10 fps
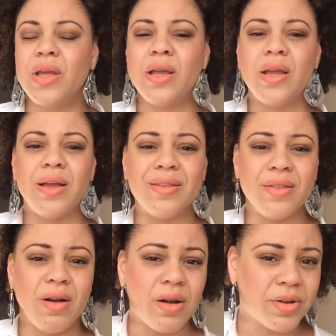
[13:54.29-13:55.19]

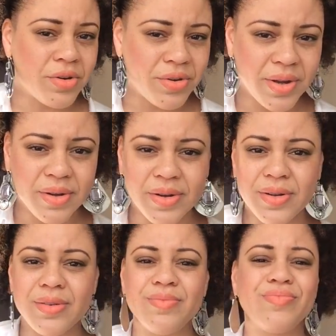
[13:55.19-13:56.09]
in our
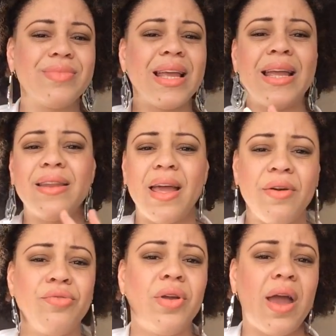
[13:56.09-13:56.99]
career, in
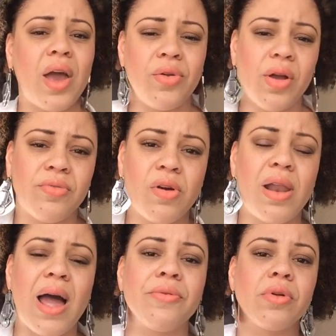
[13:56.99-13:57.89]
every area of our
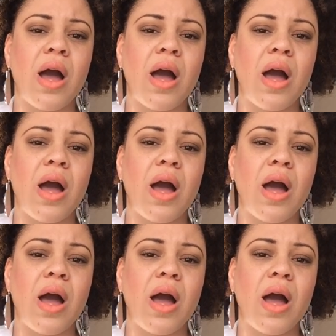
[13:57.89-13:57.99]
life.